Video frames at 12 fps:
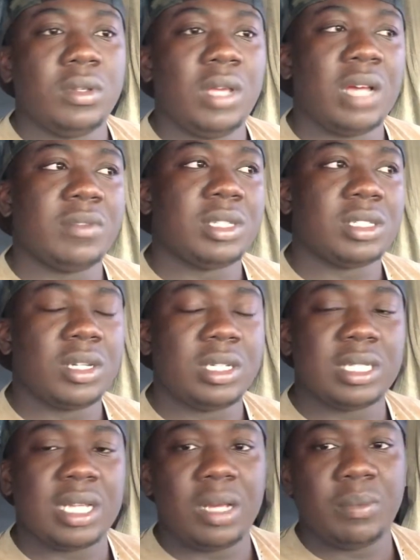insurance
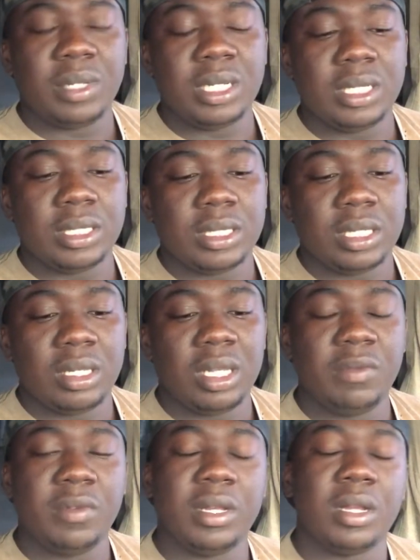companies
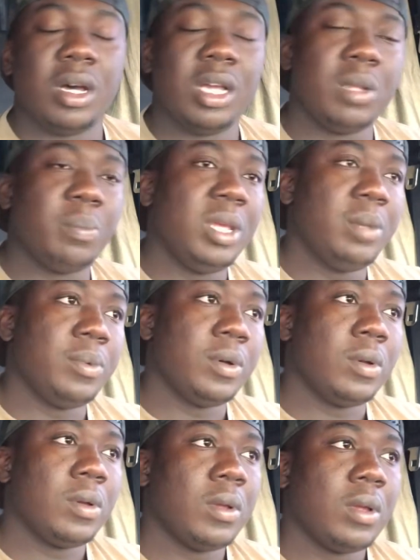giving other people
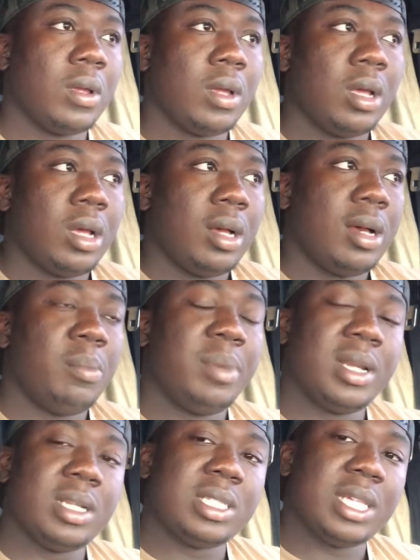a
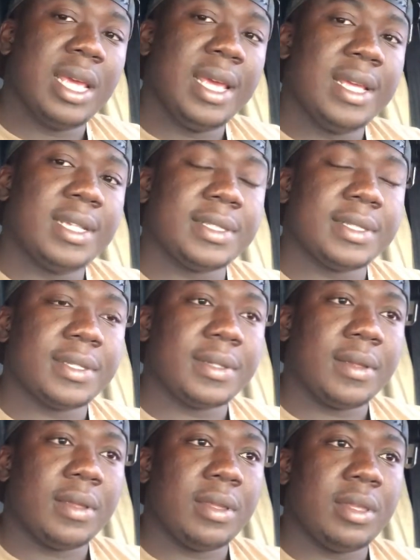better chance
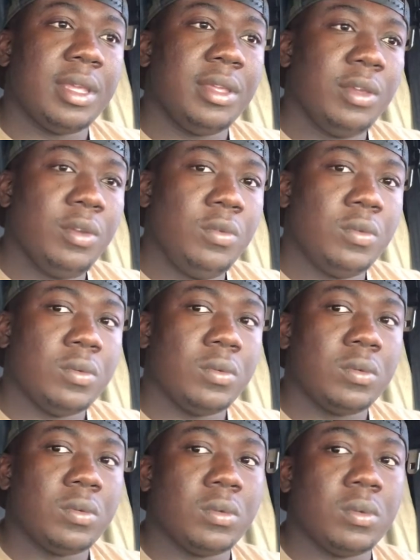than you.
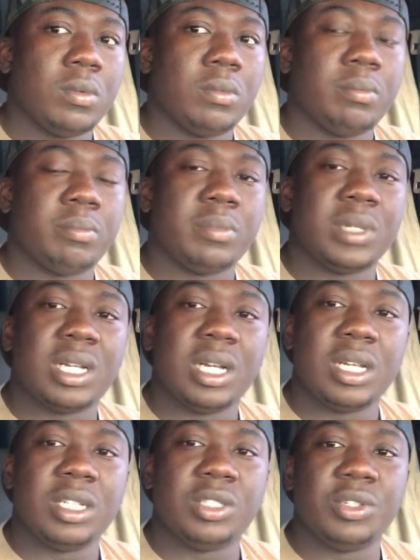
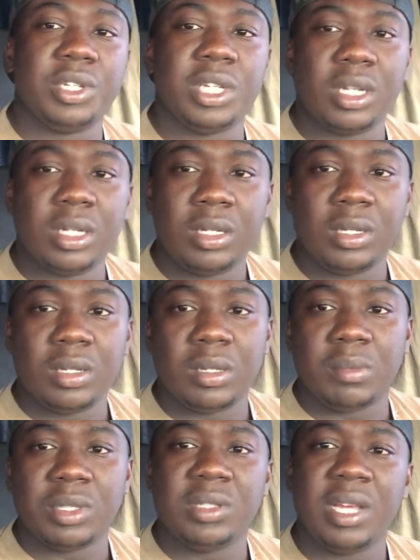because you're young,
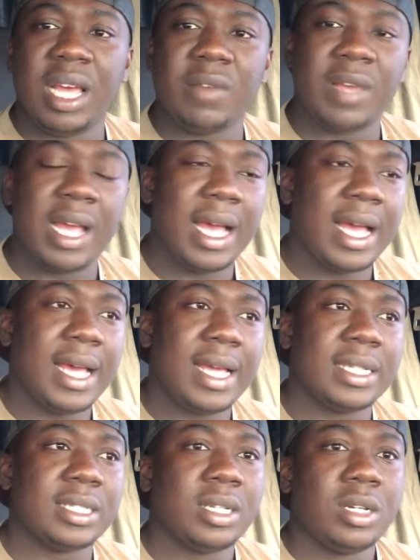but you have guys
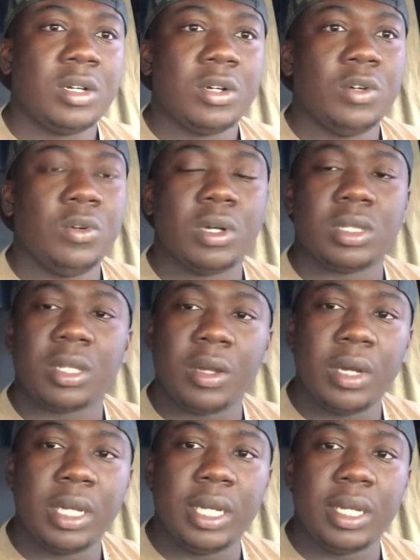who are
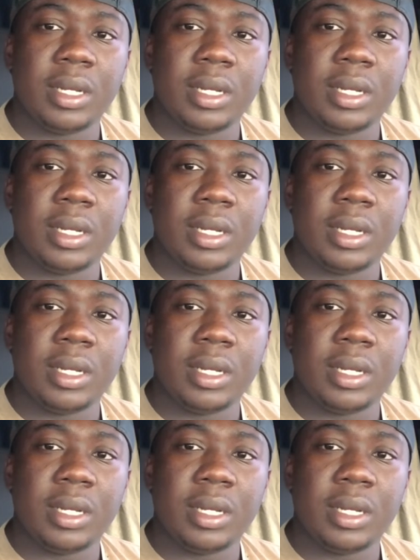30,